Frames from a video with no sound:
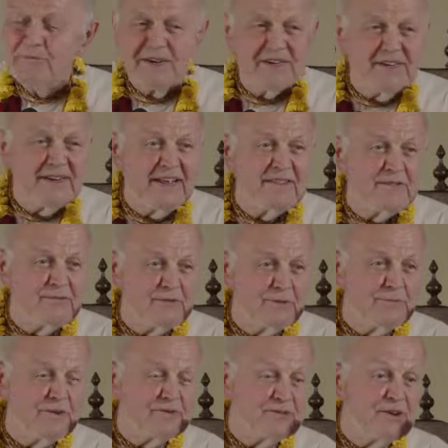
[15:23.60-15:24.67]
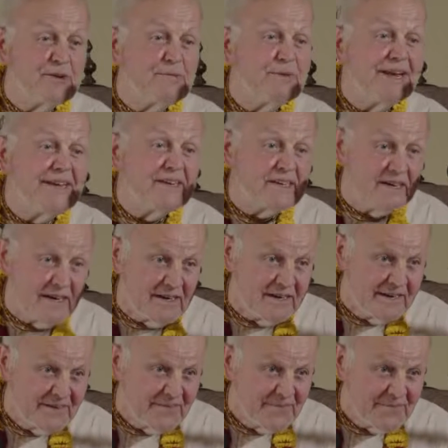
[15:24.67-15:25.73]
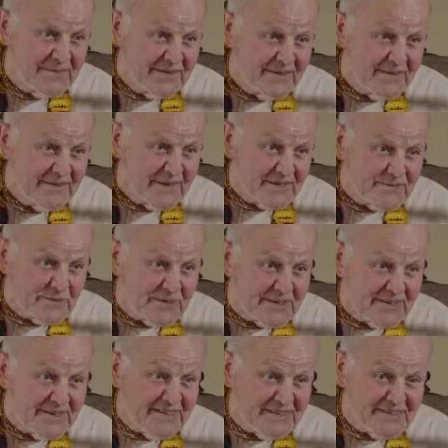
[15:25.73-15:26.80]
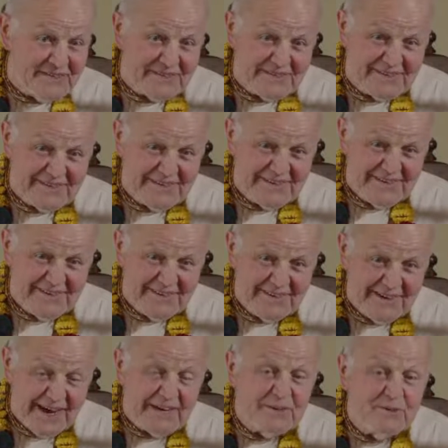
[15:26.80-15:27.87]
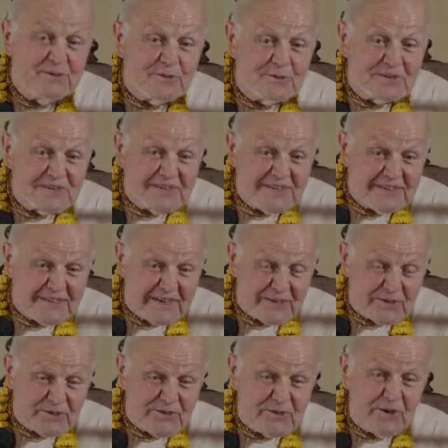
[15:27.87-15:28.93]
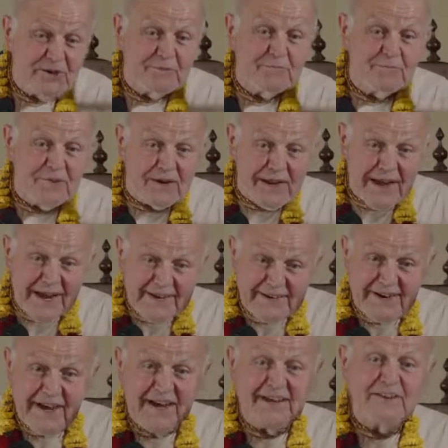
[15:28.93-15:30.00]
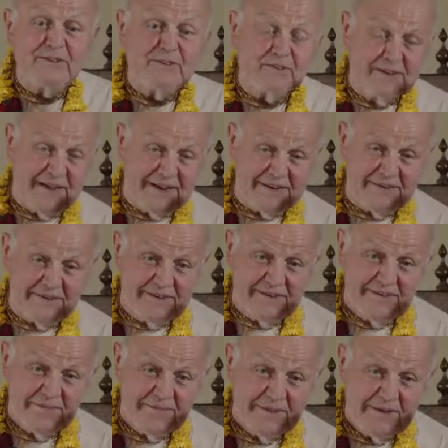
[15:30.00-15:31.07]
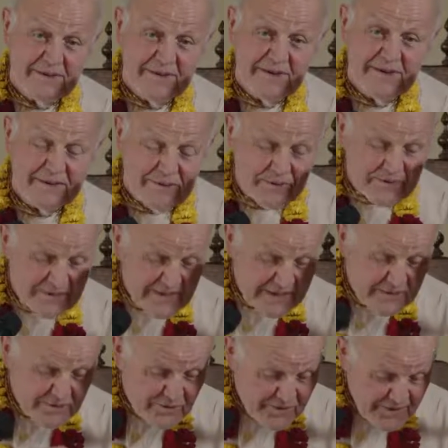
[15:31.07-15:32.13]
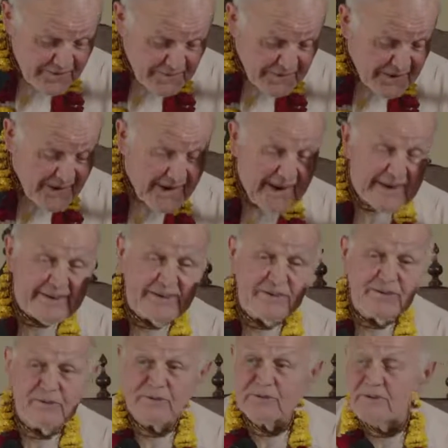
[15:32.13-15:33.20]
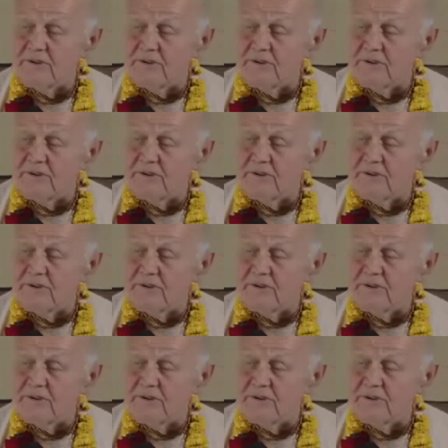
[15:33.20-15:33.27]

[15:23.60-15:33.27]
but another form of Treblinka. That's what it is. And you don't see that. You turn a blind eye to that. You stick your head into